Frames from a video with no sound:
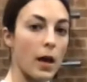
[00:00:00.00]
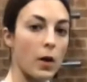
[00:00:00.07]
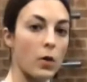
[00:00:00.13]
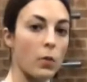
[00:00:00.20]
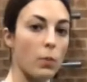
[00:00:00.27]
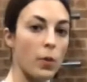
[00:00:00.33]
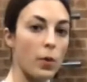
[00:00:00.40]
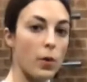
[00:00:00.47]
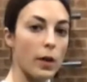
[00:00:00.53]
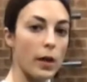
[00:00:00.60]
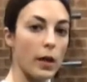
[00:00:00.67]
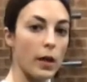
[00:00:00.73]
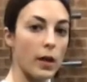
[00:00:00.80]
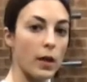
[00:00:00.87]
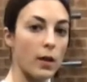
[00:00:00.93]
good
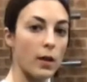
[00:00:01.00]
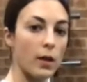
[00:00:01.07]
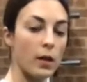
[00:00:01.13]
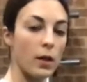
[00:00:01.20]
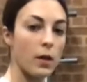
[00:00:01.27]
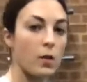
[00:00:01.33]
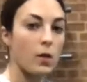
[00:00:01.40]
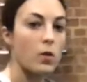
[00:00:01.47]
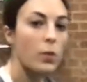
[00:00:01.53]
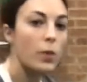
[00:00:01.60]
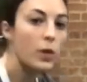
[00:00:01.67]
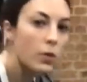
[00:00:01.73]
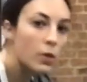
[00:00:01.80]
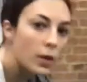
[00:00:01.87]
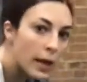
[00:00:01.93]
morning. So we
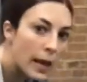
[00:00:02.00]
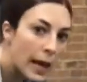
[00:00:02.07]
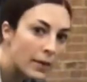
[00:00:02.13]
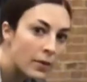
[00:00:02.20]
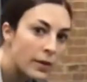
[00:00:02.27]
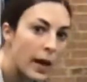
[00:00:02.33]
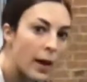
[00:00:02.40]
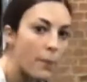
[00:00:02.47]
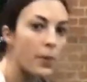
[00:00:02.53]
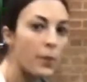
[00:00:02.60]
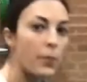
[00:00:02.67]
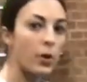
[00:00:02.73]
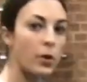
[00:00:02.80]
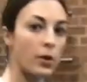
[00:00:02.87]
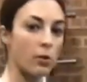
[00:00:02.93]
don't let the upper
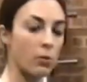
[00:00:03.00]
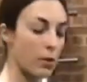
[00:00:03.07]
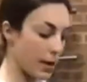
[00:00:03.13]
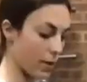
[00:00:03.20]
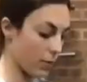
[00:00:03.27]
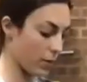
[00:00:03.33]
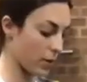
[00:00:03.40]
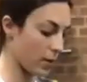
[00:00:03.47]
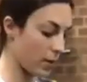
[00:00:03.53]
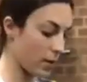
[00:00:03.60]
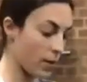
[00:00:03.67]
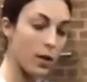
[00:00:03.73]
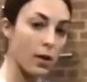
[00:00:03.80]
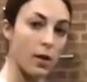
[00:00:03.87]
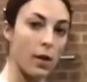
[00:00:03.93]
body round.
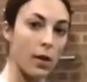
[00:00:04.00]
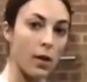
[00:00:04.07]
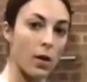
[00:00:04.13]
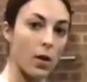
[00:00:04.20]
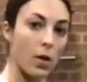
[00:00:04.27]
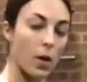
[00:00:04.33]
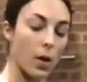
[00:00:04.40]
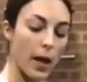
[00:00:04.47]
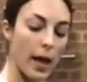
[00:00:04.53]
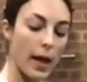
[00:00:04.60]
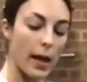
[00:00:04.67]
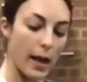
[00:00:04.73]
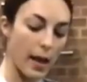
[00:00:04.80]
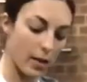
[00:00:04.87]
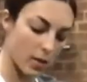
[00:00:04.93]

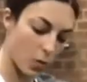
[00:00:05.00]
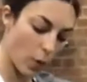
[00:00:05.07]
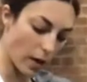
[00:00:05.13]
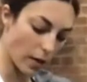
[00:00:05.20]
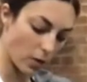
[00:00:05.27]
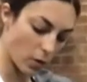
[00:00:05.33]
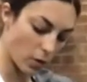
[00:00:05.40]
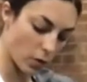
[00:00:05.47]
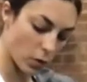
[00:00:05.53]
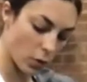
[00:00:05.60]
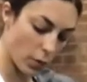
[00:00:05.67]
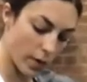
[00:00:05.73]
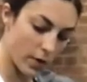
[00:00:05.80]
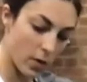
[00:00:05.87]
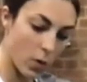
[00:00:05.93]
Okay, last one. So
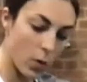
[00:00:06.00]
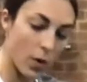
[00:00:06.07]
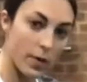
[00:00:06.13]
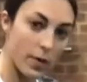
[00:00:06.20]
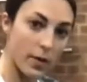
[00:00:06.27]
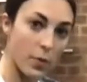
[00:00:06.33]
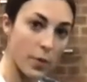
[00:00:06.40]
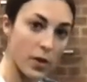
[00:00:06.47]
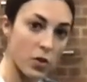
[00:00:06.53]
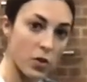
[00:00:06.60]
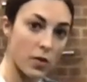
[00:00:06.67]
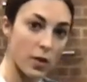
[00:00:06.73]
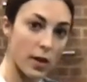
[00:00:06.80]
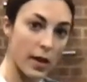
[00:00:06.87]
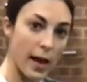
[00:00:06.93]
squeeze your quads as much
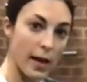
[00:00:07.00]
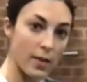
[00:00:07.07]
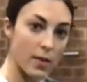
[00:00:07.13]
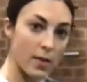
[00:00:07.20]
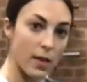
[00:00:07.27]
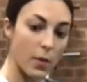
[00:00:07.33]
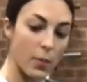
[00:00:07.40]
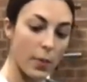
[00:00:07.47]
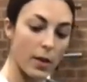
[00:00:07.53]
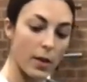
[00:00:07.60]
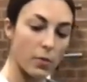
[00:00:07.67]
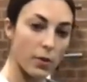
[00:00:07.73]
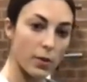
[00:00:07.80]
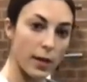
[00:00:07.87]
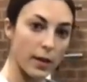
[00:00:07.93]
as you can. Start by
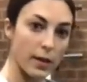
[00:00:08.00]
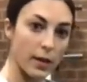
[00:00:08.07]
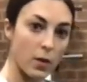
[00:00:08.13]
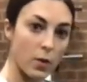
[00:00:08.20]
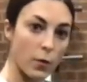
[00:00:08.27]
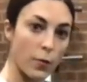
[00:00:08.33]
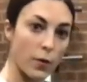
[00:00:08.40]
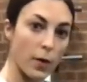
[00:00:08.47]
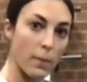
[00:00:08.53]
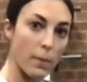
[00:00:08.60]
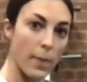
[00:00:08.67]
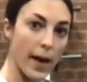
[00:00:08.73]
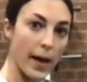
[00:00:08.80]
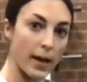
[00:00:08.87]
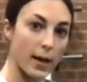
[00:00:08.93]
rotating your feet
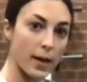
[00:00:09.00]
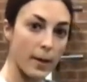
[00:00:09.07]
back.